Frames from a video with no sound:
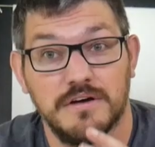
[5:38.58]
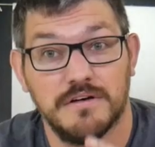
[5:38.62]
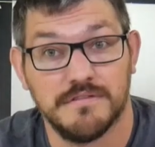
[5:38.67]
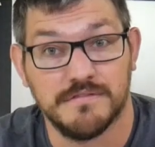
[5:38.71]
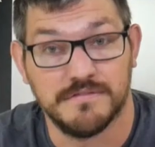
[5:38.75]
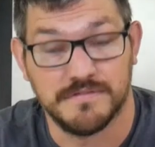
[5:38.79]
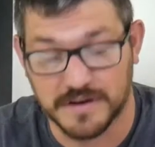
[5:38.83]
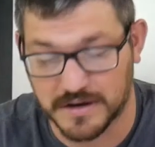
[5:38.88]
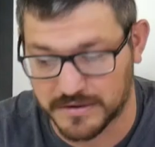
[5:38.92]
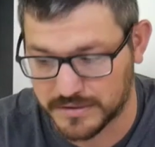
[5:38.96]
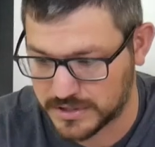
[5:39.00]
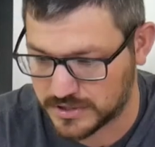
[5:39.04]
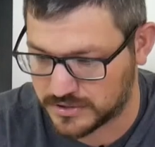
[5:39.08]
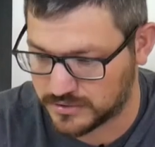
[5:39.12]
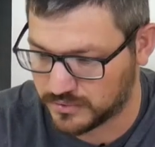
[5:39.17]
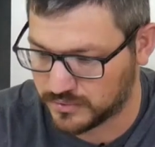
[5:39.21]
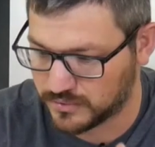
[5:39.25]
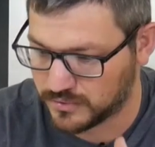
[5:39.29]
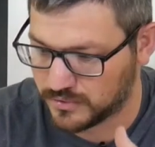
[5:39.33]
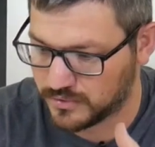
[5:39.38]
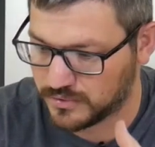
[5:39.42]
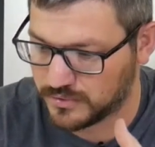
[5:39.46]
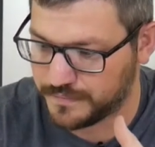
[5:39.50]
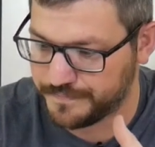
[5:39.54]
Very
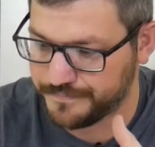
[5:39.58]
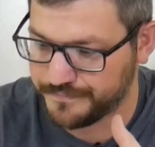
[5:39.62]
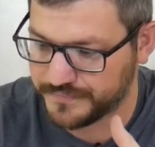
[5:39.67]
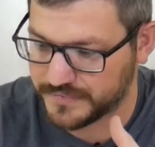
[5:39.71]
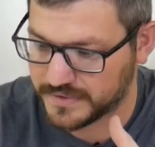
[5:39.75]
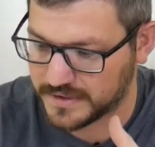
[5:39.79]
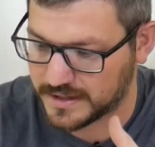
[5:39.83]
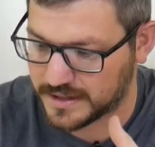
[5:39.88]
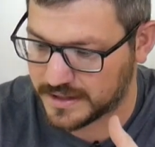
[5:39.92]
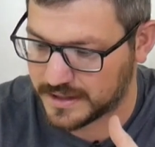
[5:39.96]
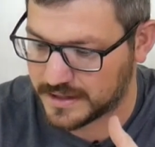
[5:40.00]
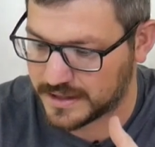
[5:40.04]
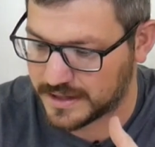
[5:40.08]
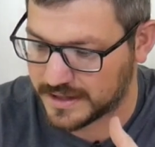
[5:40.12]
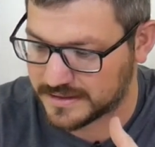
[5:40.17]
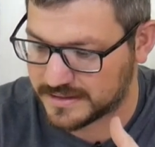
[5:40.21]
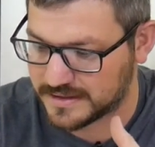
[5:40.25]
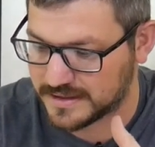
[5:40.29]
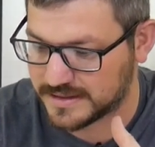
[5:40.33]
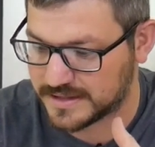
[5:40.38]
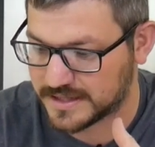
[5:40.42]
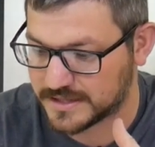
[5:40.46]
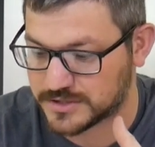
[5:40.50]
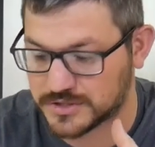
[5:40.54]
cool. I
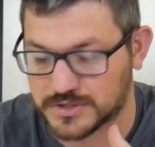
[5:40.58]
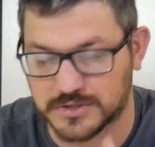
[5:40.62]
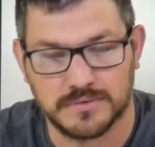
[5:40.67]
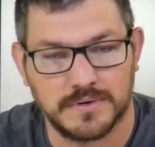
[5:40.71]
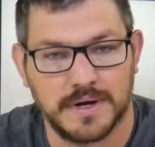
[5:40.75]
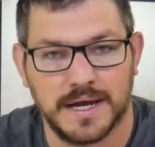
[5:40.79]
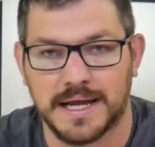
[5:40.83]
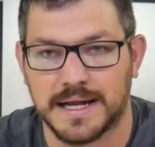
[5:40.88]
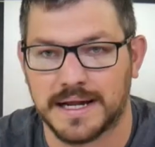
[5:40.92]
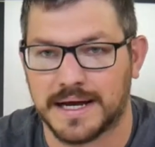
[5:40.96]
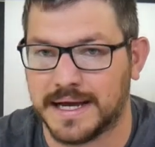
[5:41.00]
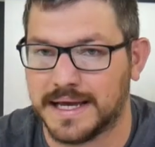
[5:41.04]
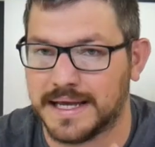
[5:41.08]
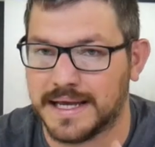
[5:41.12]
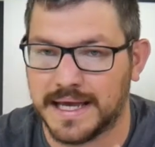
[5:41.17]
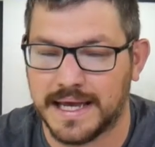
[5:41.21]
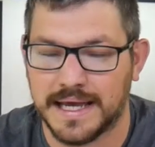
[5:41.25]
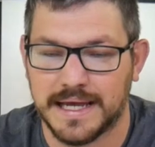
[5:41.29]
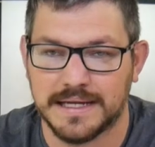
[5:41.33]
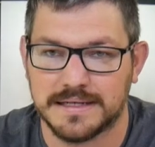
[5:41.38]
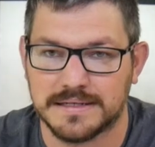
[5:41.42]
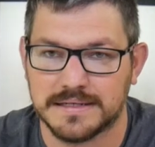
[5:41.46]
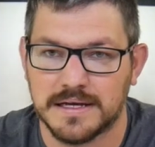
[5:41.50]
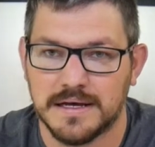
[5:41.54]
think that's great. I
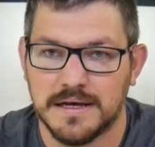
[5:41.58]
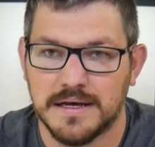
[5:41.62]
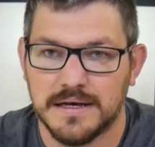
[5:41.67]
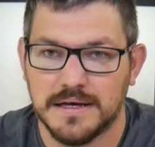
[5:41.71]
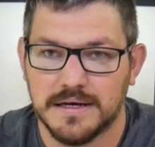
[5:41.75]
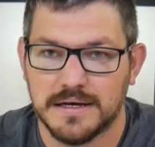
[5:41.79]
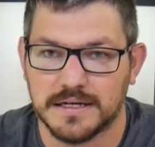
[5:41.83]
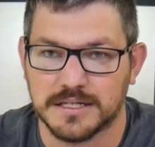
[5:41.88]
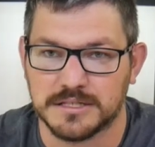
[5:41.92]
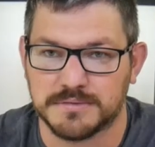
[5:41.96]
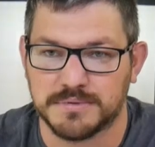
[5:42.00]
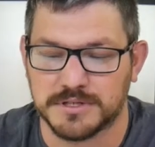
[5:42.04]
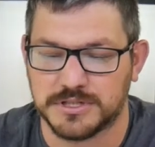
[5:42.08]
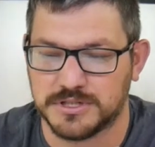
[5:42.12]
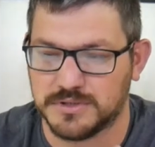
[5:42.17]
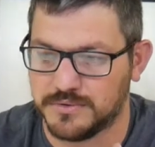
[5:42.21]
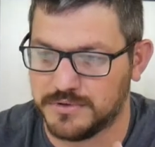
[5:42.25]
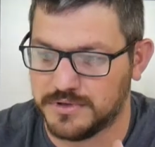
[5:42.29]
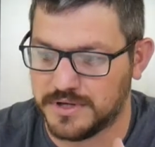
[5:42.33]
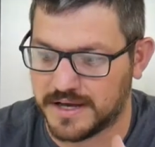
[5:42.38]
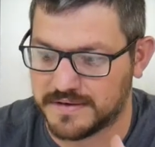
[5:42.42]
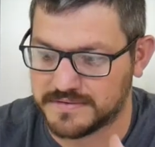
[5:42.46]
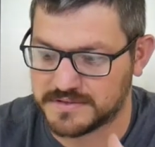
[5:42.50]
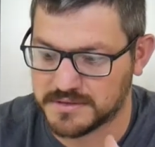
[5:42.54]
hate, especially
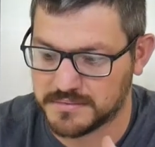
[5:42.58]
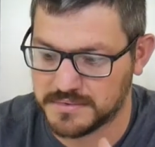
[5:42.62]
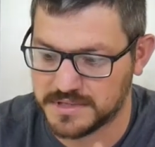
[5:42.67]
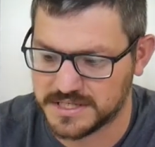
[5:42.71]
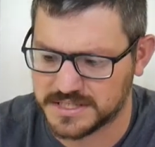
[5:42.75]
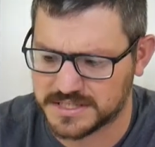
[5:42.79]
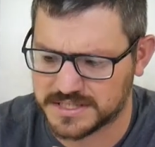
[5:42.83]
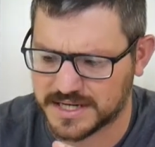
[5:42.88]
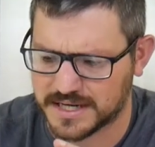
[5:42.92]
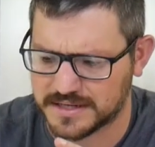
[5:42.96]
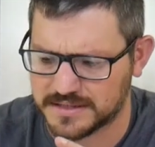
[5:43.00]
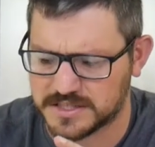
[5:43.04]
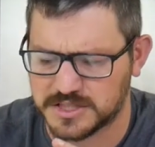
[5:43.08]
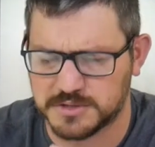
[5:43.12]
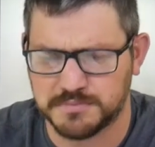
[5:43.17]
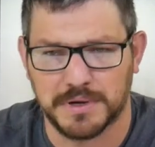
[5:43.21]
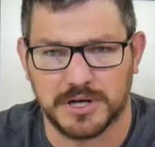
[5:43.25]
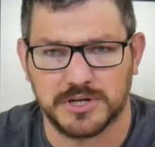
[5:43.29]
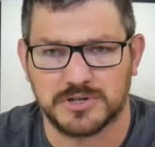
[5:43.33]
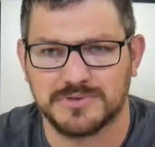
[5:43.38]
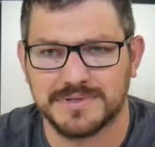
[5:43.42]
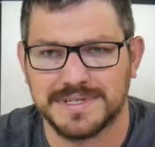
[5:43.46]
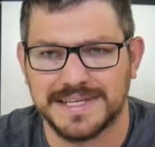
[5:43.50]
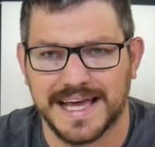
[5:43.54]
when you have some of these kind of
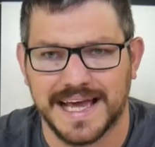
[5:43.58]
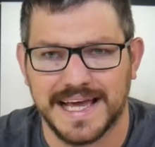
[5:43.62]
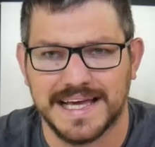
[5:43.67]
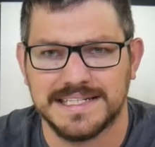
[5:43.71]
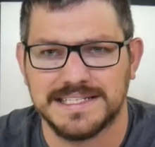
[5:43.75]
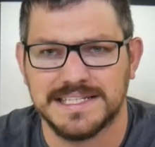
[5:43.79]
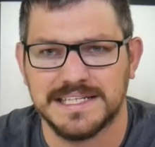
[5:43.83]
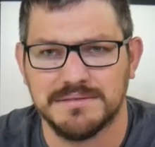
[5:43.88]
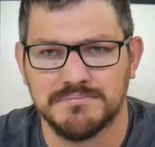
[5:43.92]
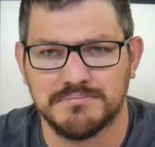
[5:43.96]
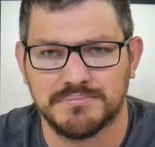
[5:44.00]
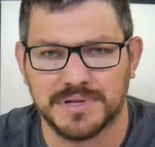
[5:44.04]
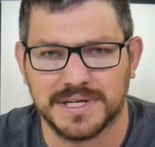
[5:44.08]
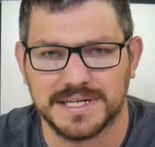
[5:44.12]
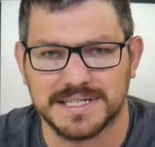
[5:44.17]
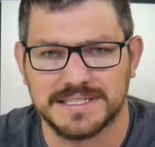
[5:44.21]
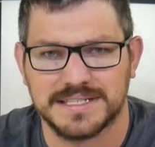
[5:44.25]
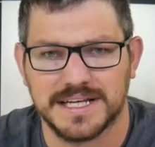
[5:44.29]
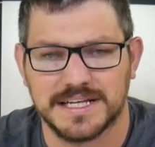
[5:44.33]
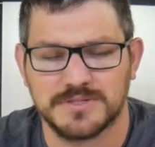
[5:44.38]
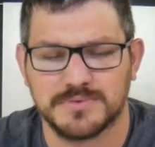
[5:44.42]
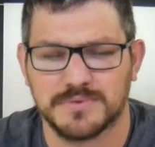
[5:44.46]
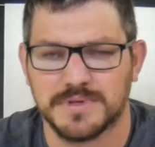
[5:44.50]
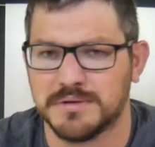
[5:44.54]
specialty 18
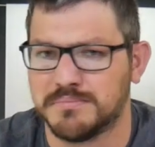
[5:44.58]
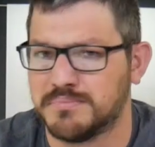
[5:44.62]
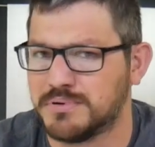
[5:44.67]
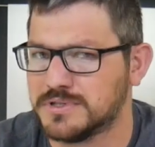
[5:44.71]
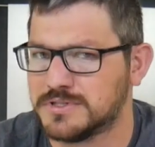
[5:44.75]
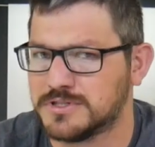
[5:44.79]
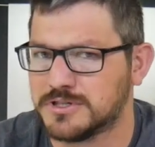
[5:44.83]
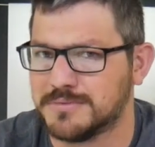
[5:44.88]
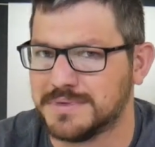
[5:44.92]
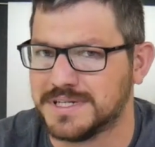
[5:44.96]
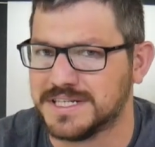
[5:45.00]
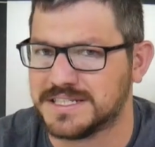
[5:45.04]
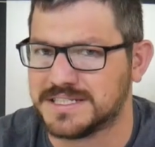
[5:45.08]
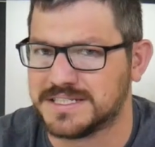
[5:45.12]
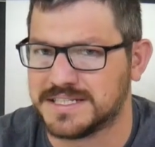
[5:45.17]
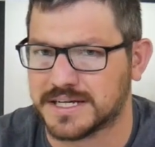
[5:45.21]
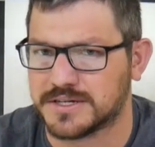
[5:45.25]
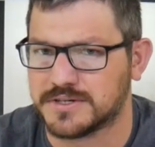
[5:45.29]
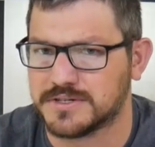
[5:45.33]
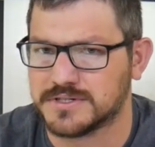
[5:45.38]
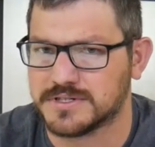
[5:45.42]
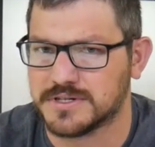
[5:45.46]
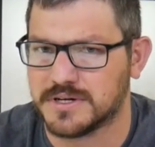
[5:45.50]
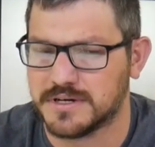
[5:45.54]
plus sets when they put so many
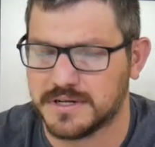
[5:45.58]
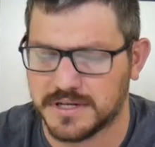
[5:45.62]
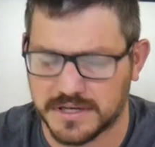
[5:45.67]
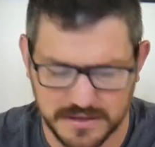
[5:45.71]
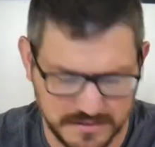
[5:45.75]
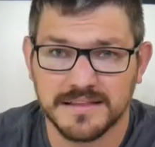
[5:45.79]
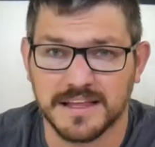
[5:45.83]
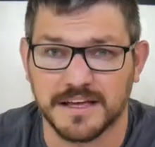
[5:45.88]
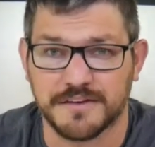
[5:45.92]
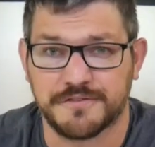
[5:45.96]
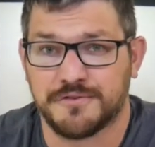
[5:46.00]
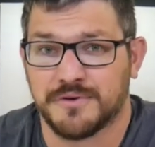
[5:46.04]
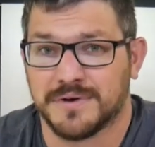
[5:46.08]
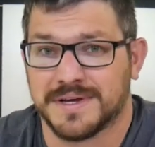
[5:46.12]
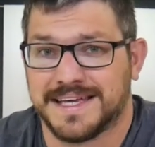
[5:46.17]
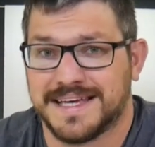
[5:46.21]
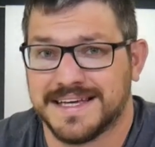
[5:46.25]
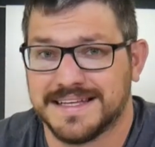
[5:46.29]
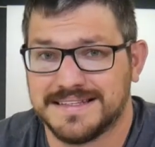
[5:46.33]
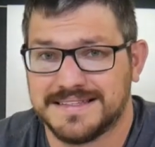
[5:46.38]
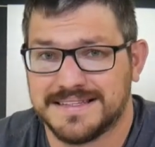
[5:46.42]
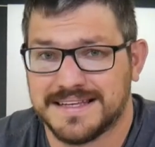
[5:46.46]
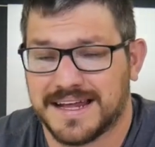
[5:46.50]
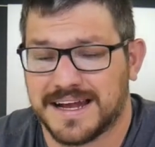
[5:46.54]
stickers on it. Like for a
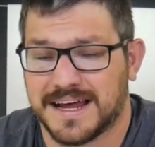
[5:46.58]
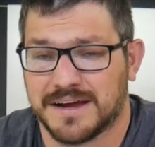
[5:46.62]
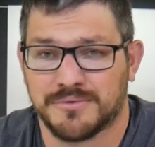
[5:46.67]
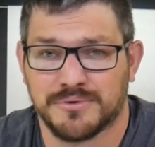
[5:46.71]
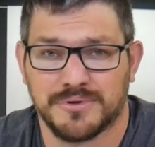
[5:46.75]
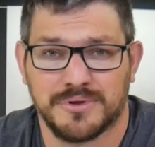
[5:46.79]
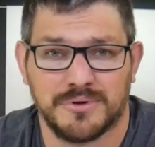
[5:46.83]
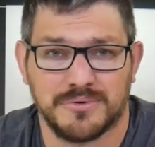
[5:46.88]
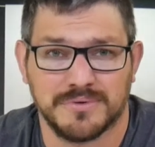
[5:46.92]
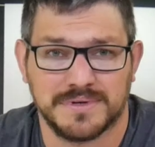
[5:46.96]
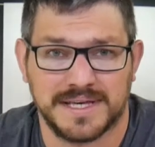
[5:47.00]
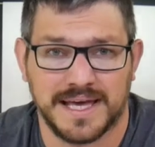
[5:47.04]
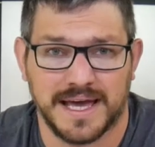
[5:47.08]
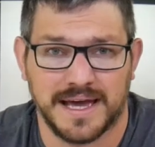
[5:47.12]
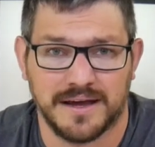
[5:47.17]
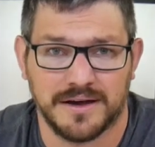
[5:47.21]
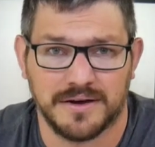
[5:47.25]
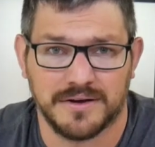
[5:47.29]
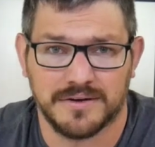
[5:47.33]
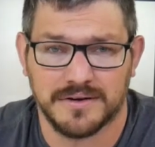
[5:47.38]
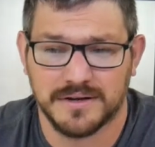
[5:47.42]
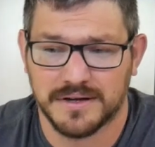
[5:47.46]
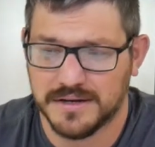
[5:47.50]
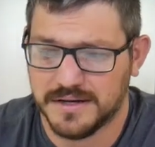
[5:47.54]
kid set, I really don't
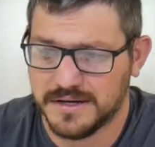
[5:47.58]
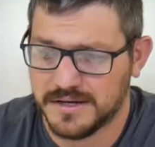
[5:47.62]
care.